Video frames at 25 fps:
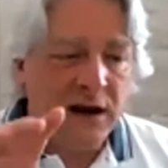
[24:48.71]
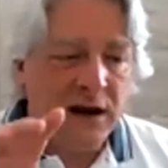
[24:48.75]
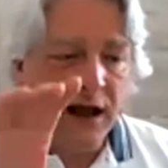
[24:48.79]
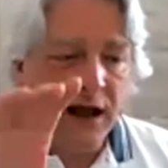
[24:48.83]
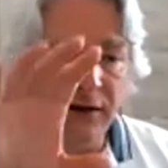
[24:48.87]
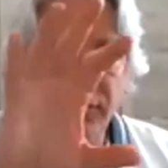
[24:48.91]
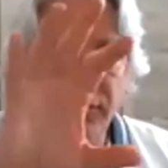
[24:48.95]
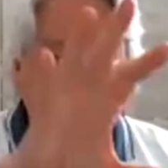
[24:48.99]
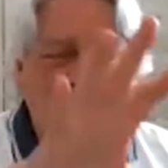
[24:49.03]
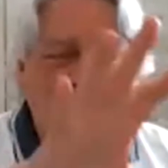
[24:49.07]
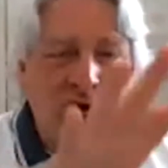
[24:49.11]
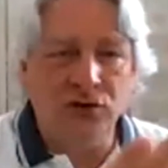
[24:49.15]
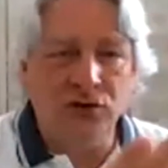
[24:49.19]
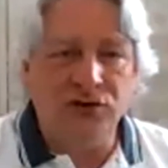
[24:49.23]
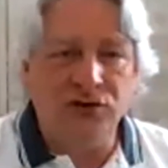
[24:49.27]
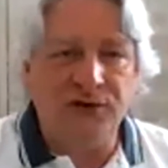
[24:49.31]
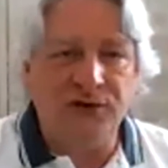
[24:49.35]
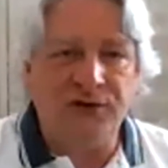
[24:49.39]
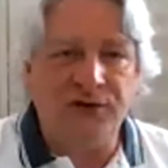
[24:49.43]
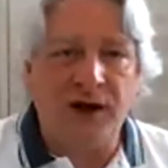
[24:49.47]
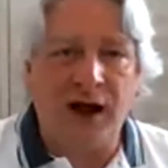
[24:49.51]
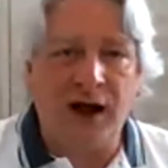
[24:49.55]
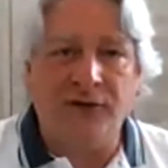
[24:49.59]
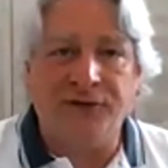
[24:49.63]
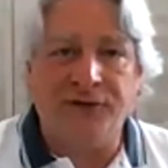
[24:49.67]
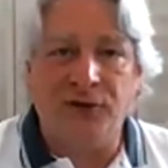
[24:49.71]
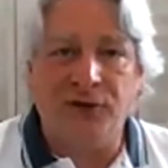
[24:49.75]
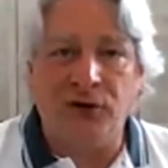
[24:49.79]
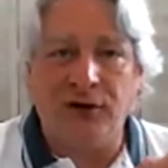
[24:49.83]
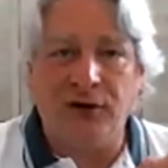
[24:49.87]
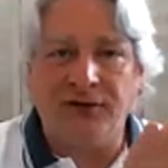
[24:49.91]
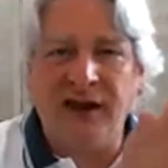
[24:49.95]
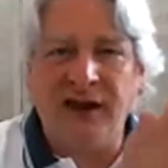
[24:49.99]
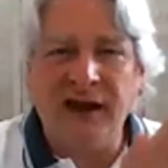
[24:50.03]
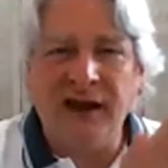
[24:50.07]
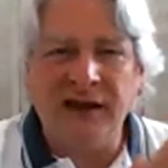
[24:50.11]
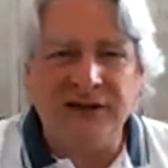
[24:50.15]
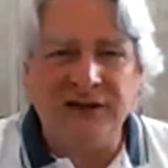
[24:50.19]
I have a huge file full of
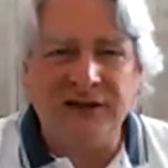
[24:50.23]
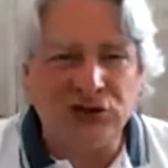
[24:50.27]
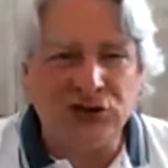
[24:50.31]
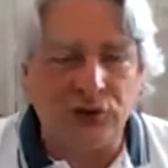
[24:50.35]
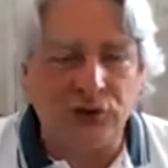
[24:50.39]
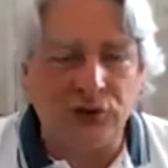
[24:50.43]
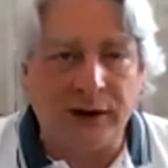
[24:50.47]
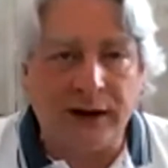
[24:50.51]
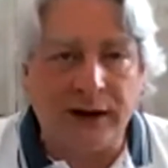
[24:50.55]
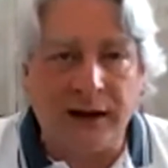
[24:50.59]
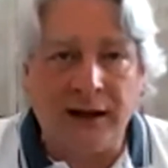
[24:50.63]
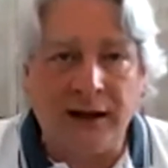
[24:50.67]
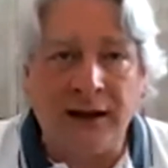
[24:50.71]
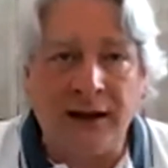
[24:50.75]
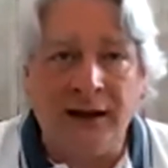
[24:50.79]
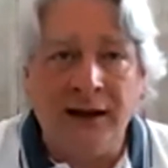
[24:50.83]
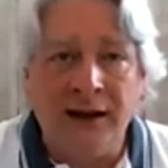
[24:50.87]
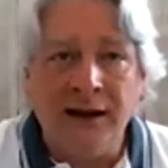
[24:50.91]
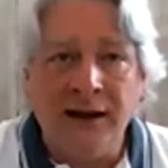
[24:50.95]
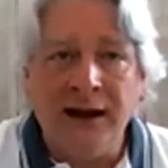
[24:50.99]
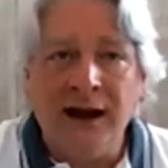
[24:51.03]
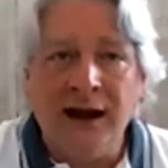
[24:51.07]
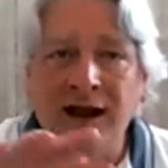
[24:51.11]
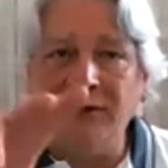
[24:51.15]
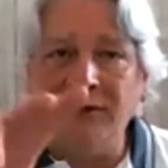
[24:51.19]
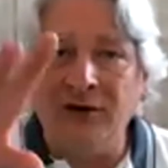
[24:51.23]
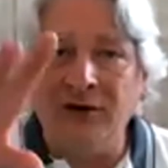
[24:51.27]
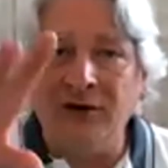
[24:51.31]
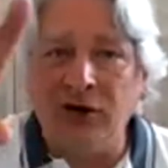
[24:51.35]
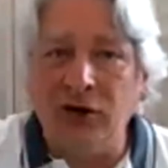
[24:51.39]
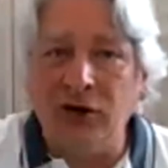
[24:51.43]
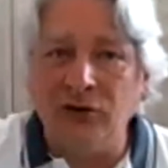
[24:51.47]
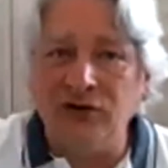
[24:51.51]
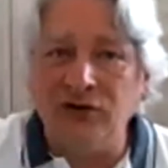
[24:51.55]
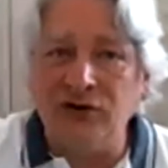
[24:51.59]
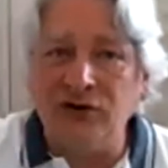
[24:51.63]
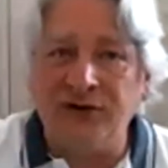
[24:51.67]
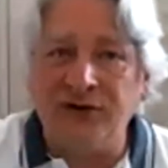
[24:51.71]
history. I have a
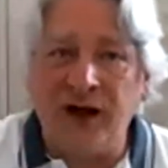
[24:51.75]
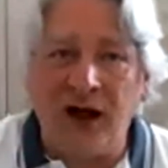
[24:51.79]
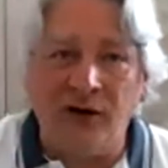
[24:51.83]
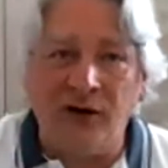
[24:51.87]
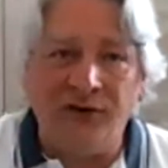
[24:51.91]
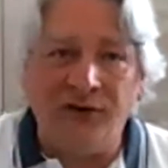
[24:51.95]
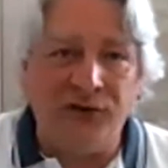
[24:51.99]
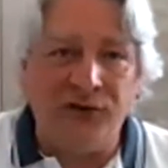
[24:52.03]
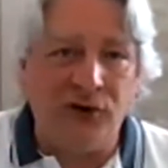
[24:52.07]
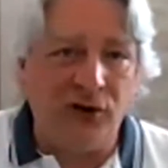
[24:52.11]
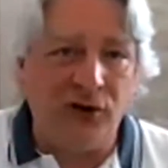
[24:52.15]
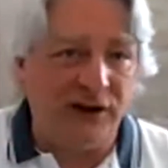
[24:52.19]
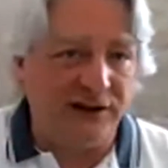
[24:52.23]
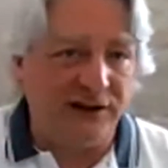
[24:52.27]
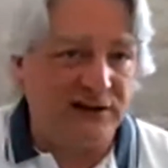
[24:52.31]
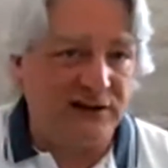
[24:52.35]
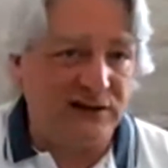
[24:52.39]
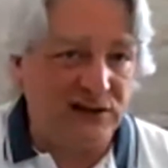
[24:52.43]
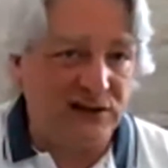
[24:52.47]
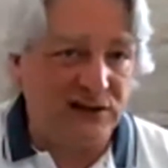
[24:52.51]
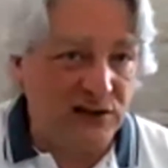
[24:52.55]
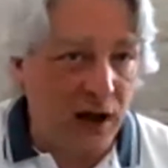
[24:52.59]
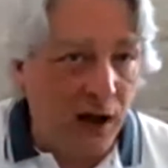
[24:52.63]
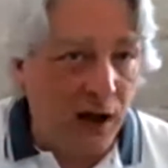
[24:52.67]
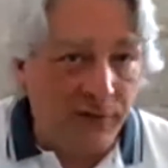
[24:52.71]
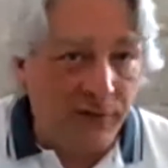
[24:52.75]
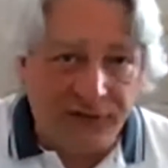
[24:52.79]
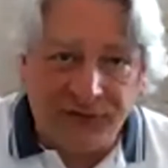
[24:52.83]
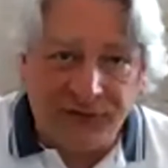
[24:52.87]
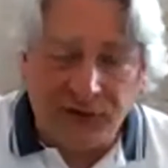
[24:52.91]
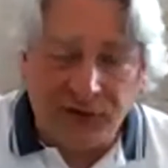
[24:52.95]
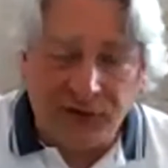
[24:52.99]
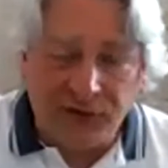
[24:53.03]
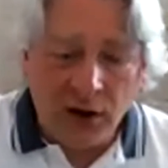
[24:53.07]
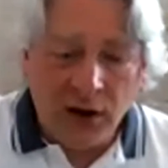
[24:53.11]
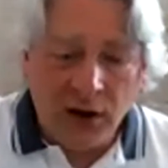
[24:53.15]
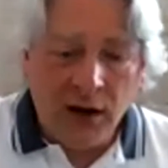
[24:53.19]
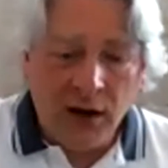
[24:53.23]
huge file full of stuff,
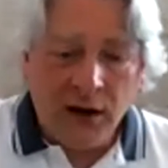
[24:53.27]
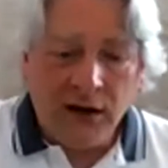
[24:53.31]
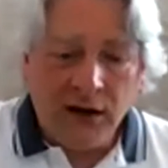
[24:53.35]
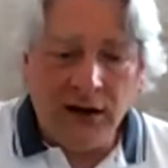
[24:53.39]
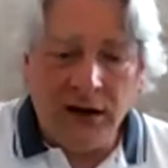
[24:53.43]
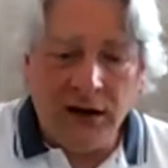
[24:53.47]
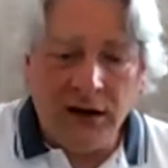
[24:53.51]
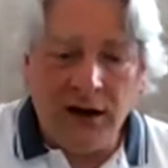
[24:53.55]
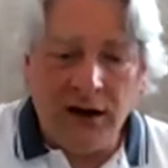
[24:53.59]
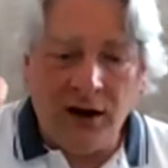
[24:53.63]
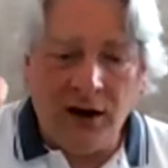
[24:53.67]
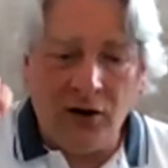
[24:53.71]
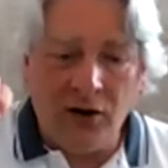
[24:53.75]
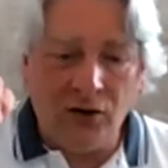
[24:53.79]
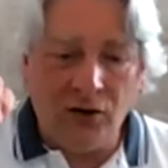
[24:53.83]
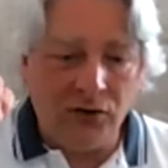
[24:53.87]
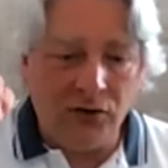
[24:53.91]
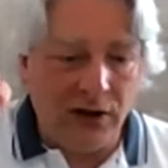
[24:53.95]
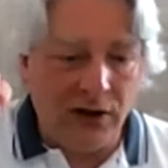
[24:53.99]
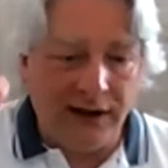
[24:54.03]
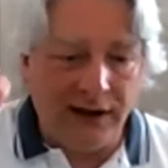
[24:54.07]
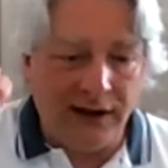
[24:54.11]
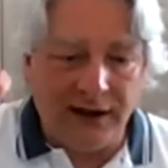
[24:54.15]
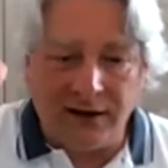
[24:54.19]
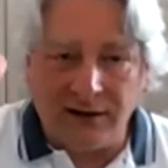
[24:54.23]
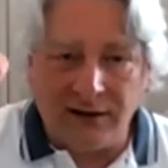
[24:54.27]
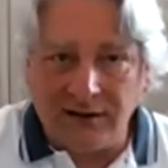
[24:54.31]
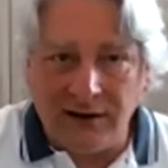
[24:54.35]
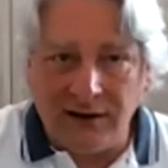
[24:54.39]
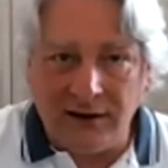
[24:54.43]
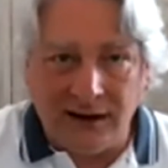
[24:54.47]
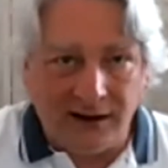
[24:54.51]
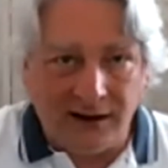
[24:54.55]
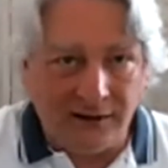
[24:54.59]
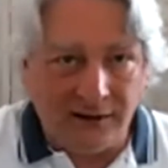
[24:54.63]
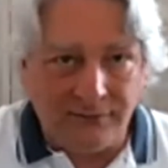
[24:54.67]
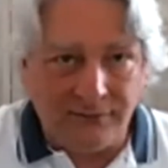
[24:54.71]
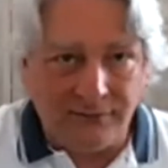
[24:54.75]

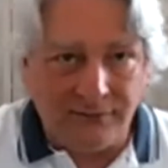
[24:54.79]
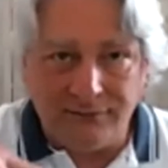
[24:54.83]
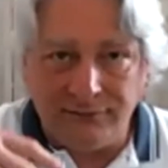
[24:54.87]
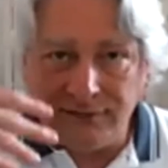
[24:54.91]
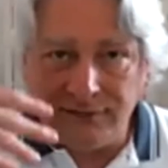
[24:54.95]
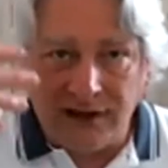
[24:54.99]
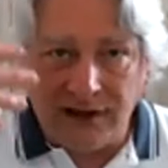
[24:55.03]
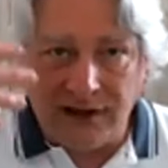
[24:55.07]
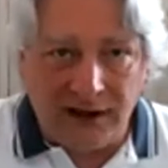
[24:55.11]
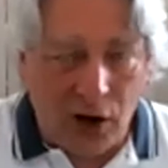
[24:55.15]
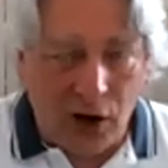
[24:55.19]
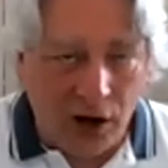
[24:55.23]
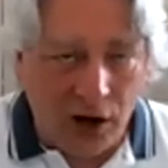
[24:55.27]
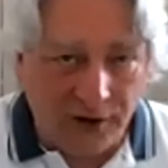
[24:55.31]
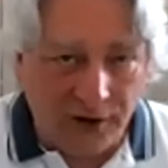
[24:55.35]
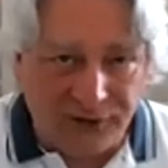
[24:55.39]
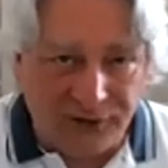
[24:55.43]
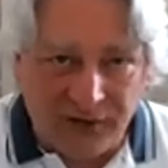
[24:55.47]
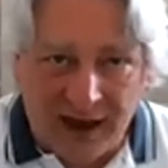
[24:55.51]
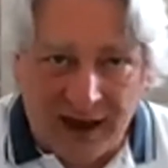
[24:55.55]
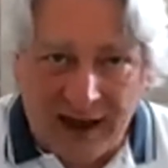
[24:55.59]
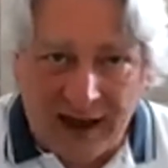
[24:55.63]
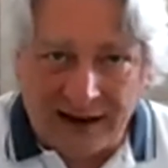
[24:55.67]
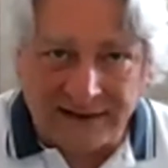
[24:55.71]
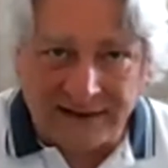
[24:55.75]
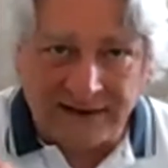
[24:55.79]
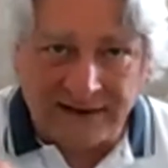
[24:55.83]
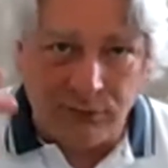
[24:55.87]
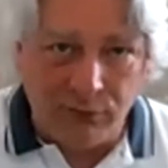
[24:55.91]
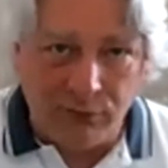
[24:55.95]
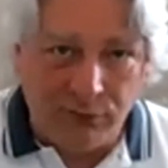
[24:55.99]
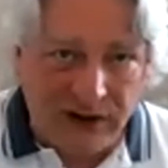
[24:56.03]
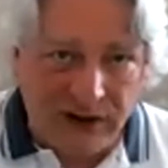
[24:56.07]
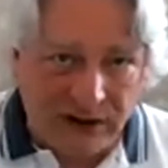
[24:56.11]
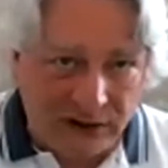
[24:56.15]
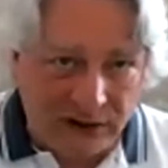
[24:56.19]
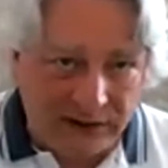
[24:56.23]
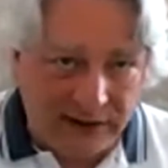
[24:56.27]
like artifacts and
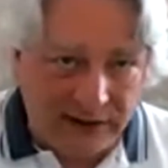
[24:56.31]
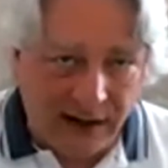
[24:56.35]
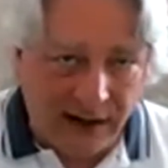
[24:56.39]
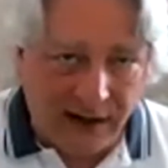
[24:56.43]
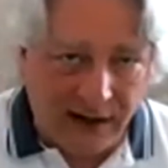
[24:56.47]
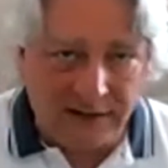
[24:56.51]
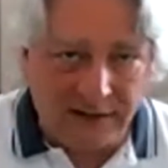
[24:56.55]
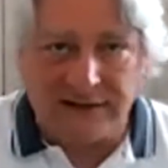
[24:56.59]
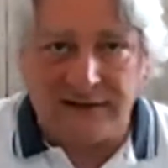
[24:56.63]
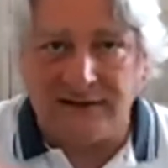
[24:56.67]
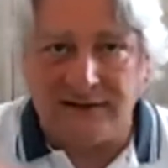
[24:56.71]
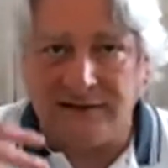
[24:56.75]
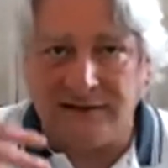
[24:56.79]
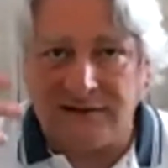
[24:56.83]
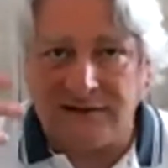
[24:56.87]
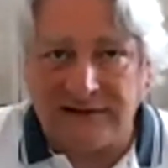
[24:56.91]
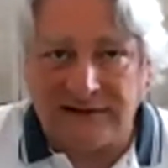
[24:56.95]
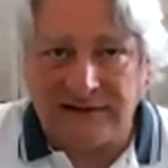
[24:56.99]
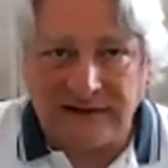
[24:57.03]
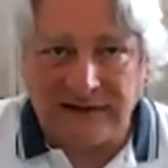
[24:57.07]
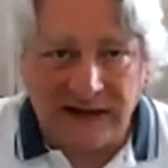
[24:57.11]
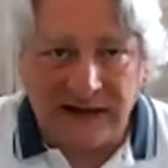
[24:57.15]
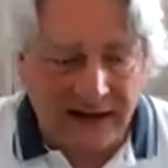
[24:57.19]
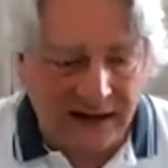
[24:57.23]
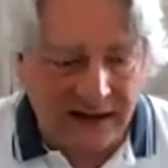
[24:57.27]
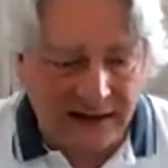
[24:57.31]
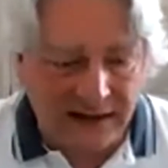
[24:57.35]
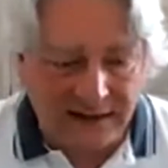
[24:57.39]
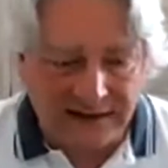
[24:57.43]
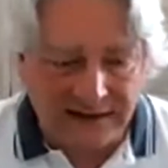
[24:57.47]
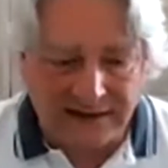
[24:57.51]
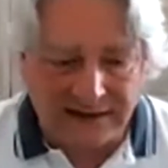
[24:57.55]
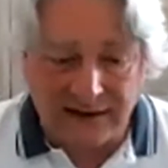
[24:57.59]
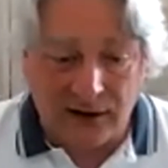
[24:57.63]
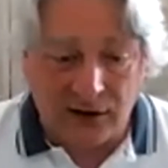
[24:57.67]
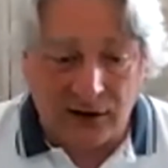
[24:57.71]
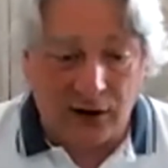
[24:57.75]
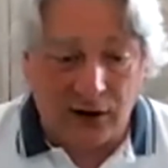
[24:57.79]
buildings and
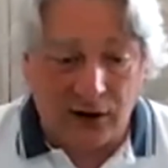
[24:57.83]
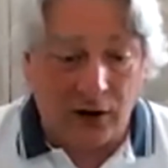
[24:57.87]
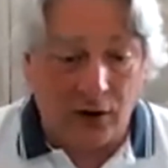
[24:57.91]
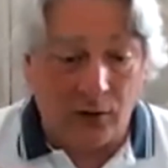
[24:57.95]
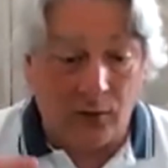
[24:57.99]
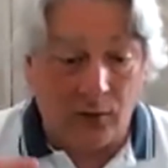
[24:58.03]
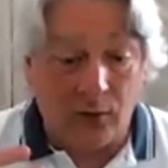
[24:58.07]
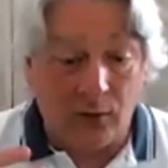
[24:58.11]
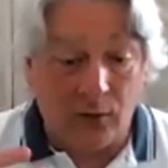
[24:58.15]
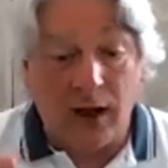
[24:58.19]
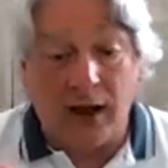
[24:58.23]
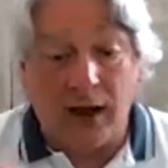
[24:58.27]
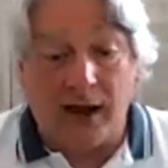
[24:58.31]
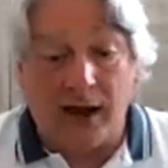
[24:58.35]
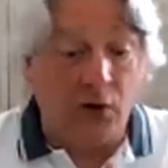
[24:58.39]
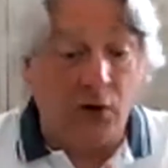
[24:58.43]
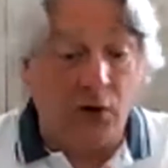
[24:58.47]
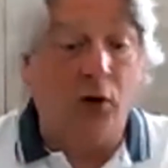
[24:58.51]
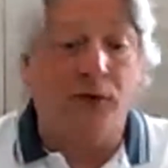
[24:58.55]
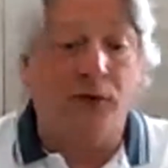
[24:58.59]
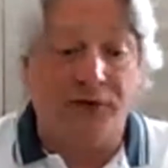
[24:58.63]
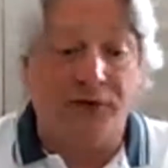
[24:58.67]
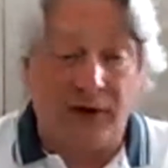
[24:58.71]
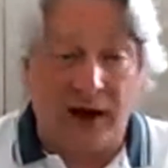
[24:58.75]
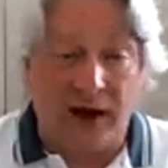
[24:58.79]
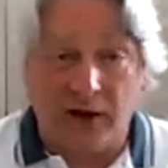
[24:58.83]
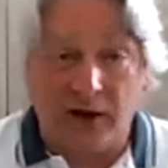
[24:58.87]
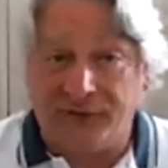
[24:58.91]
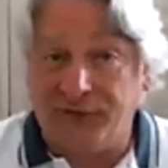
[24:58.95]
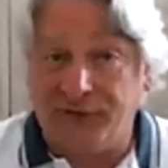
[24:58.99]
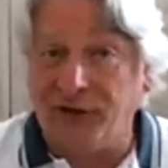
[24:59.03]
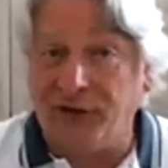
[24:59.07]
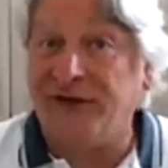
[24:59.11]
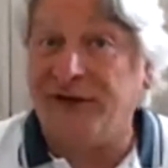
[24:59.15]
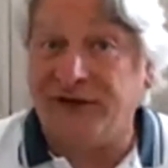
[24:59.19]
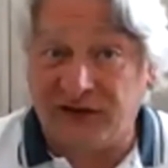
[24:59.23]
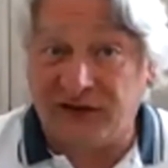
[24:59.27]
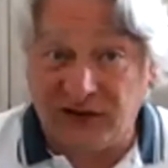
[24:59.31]
cities. Well, I have a whole file full of
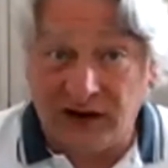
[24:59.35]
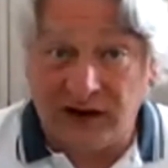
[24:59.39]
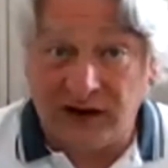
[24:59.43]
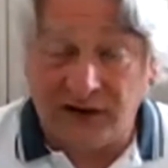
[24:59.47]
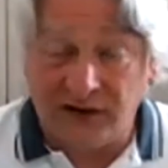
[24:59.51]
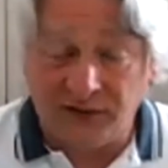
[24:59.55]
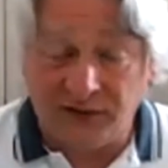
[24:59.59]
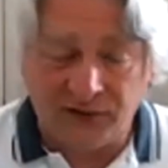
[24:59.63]
cities.